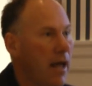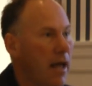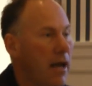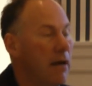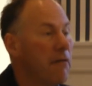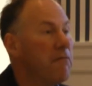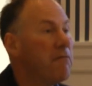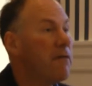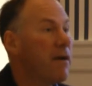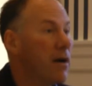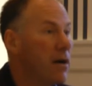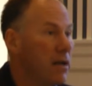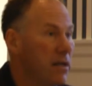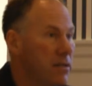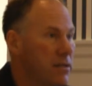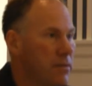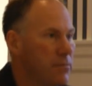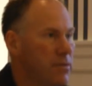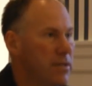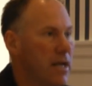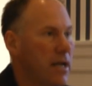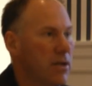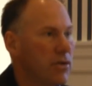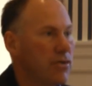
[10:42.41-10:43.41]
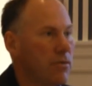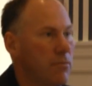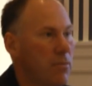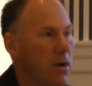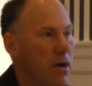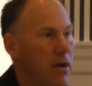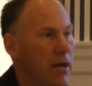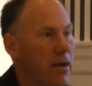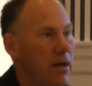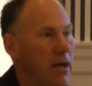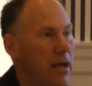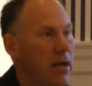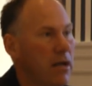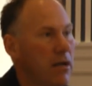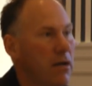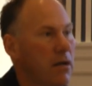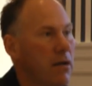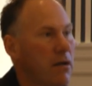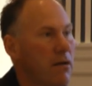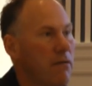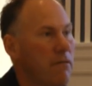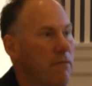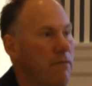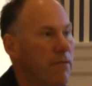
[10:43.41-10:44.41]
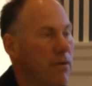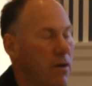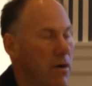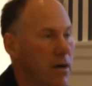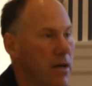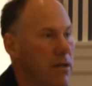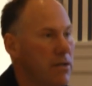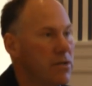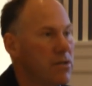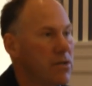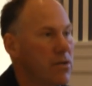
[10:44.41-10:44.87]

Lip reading: and a fairly substantial market in Vernon.